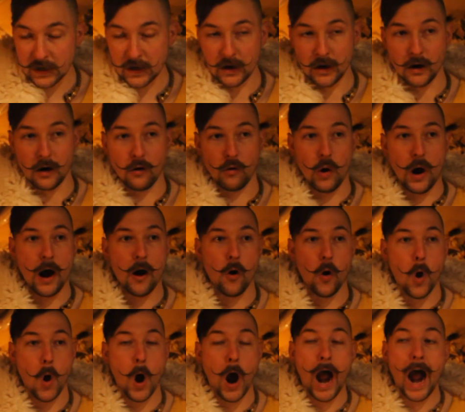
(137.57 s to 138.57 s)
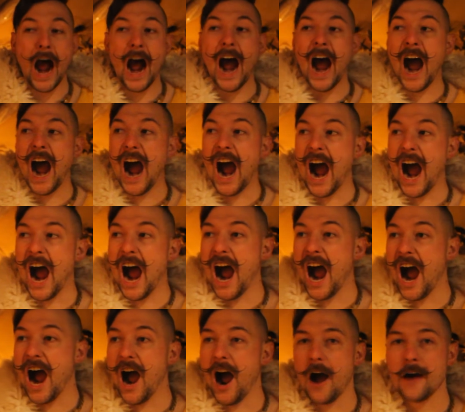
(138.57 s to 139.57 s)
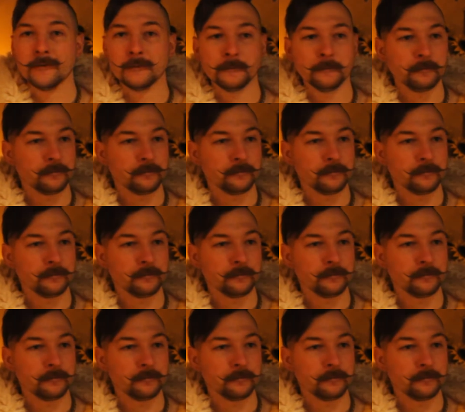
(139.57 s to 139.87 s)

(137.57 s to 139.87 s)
Oh, wow.